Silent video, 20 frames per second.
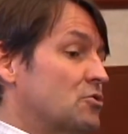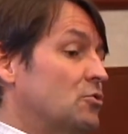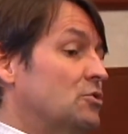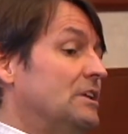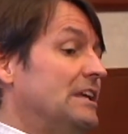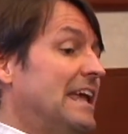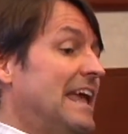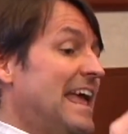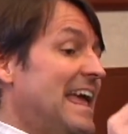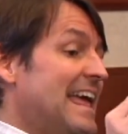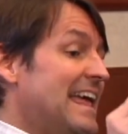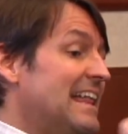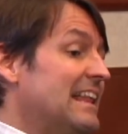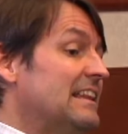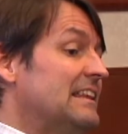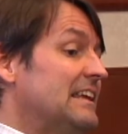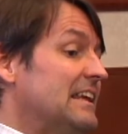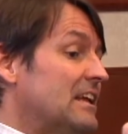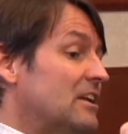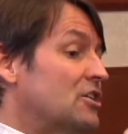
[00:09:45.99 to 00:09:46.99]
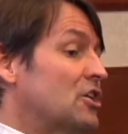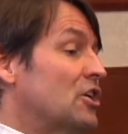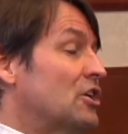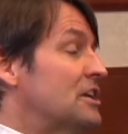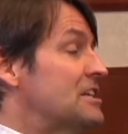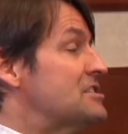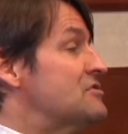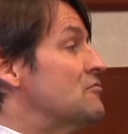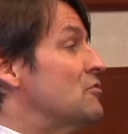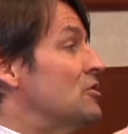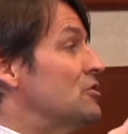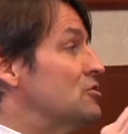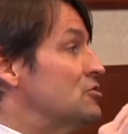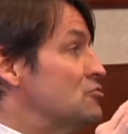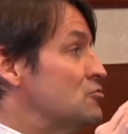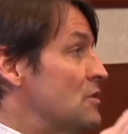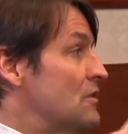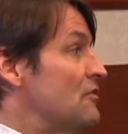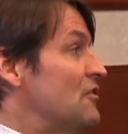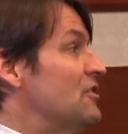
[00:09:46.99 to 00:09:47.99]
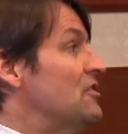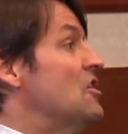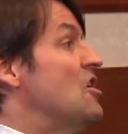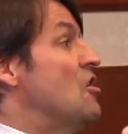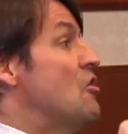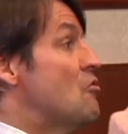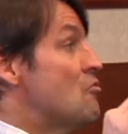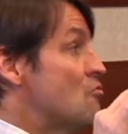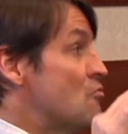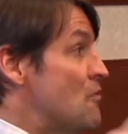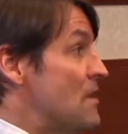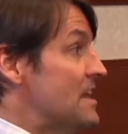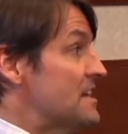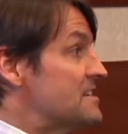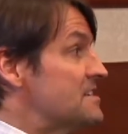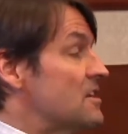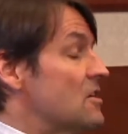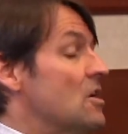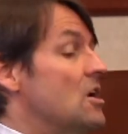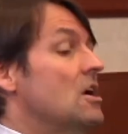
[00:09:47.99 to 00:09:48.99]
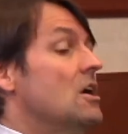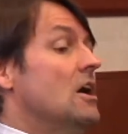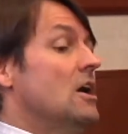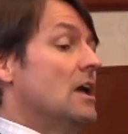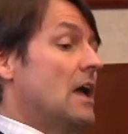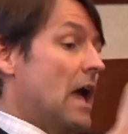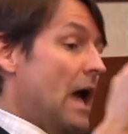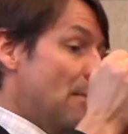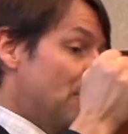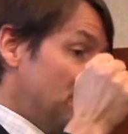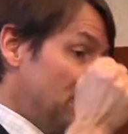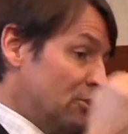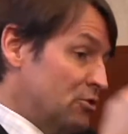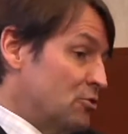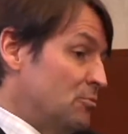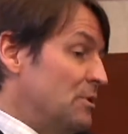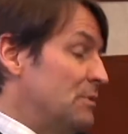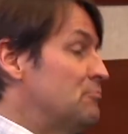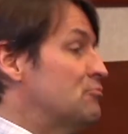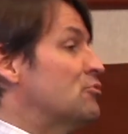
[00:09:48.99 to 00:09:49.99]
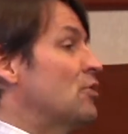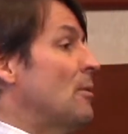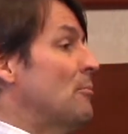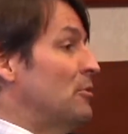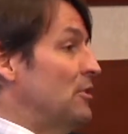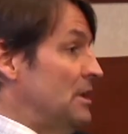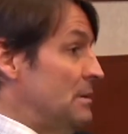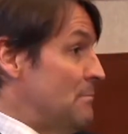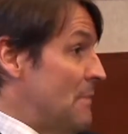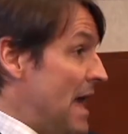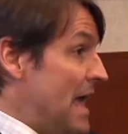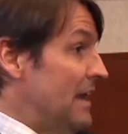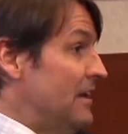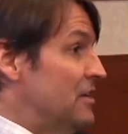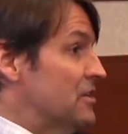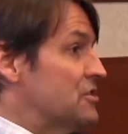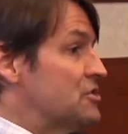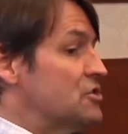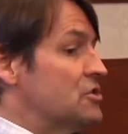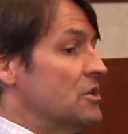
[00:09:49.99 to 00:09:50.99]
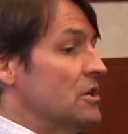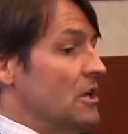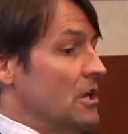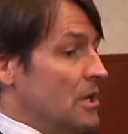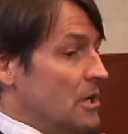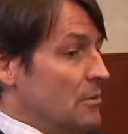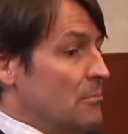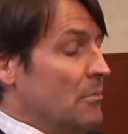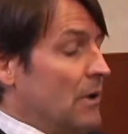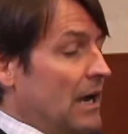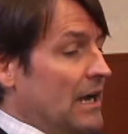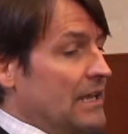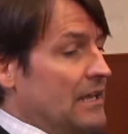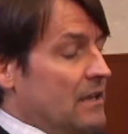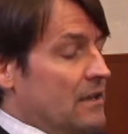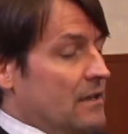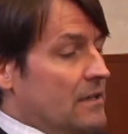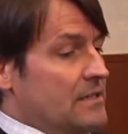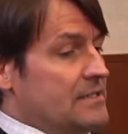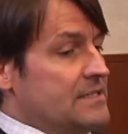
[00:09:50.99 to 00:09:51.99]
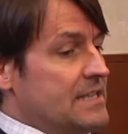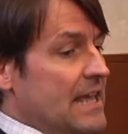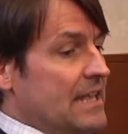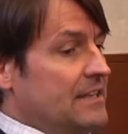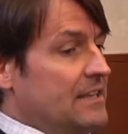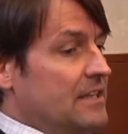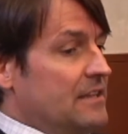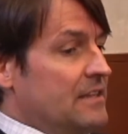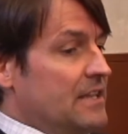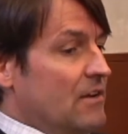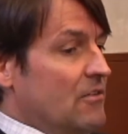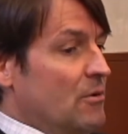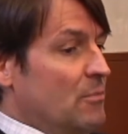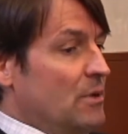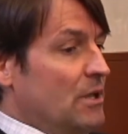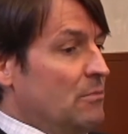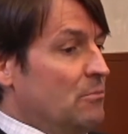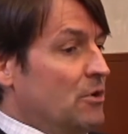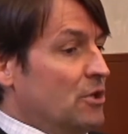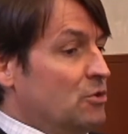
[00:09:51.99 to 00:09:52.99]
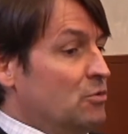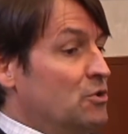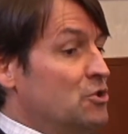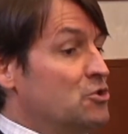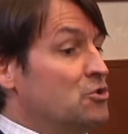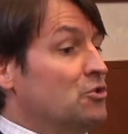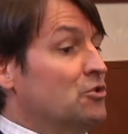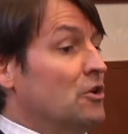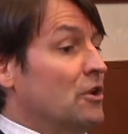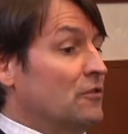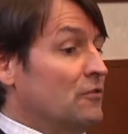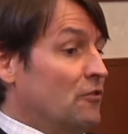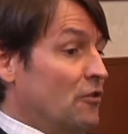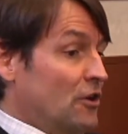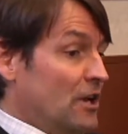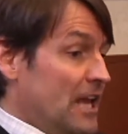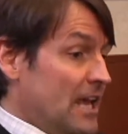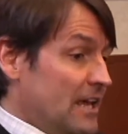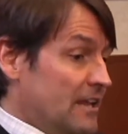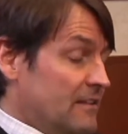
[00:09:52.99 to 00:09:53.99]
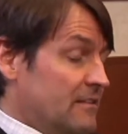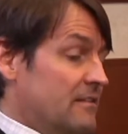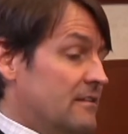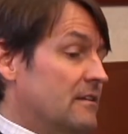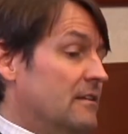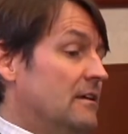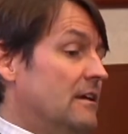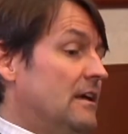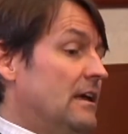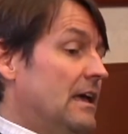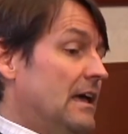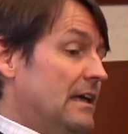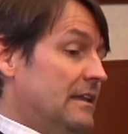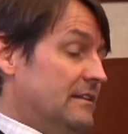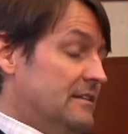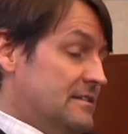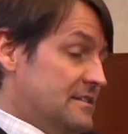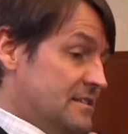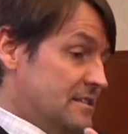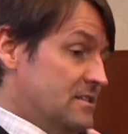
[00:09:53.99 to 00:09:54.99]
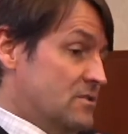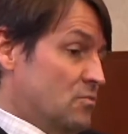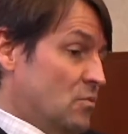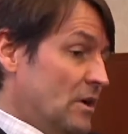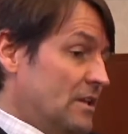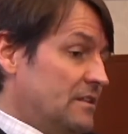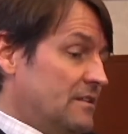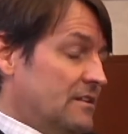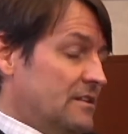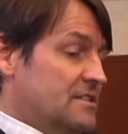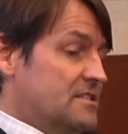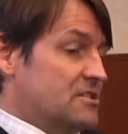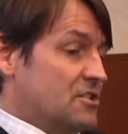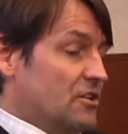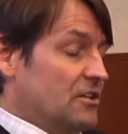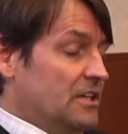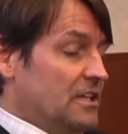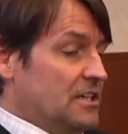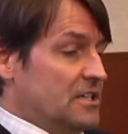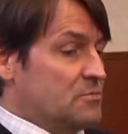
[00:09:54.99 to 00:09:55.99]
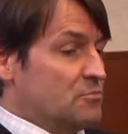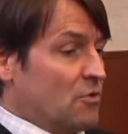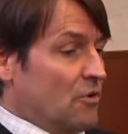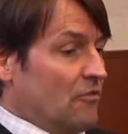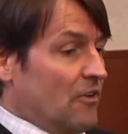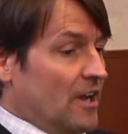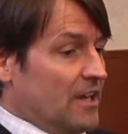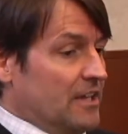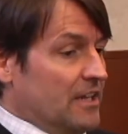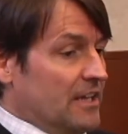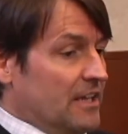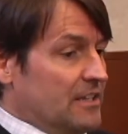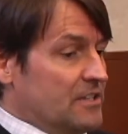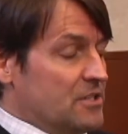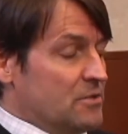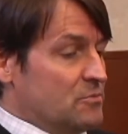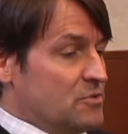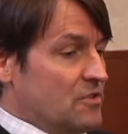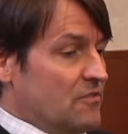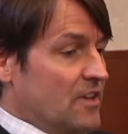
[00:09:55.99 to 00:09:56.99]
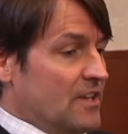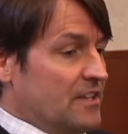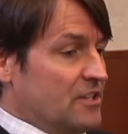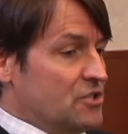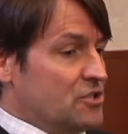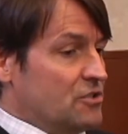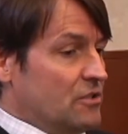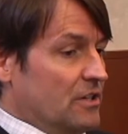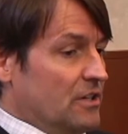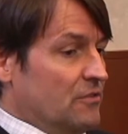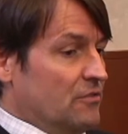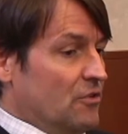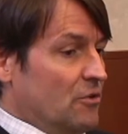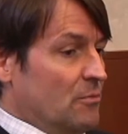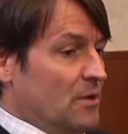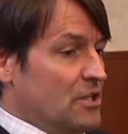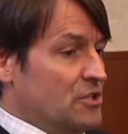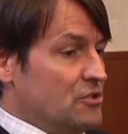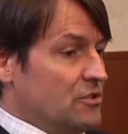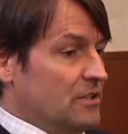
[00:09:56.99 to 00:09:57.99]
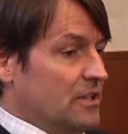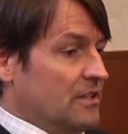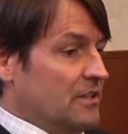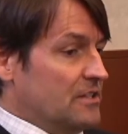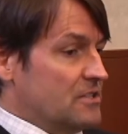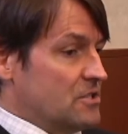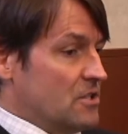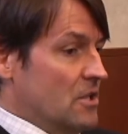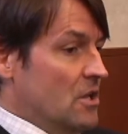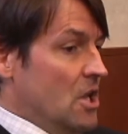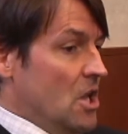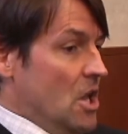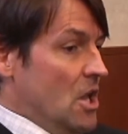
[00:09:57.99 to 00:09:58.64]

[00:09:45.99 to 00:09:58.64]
So the LDL cholesterol-driven risk appeared to be properly managed by statin therapy, but we should not forget, and this is what the study is providing in terms of additional information, that there's a